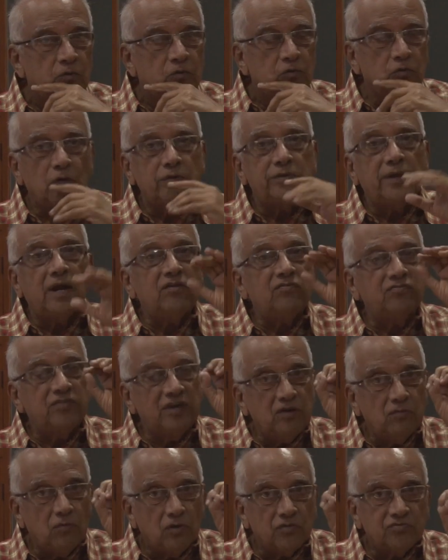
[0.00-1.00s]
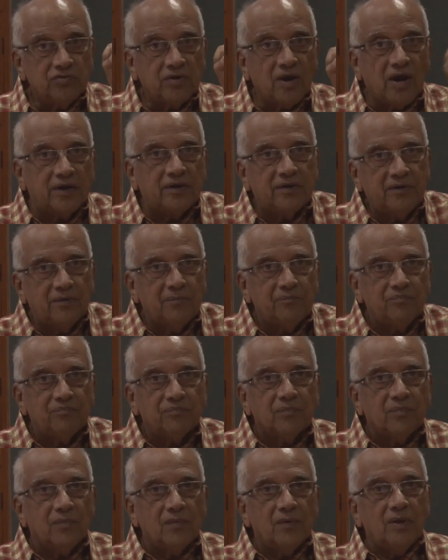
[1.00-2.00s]
So that scene was cut.
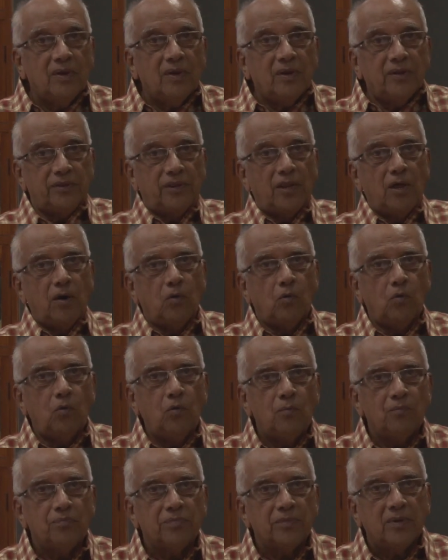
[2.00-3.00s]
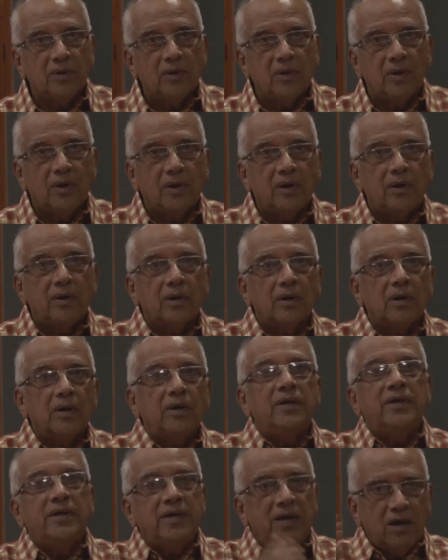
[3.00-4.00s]
Now,
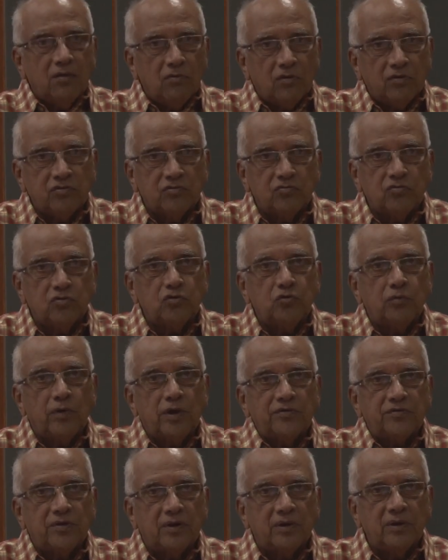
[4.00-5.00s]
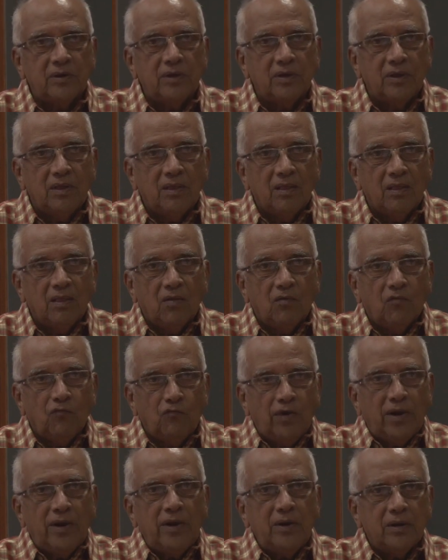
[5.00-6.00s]
here was a situation
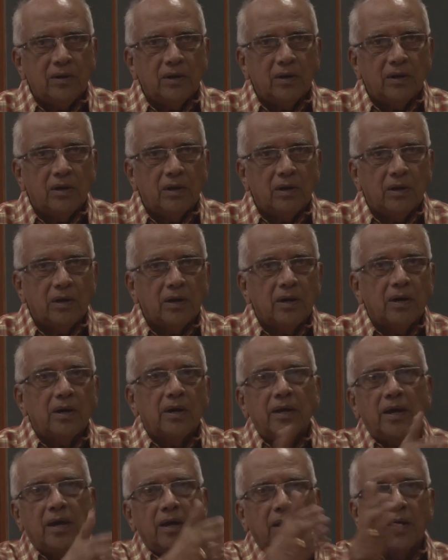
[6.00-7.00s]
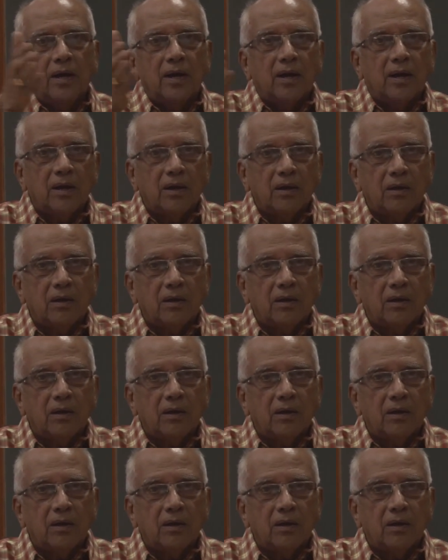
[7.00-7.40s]
when the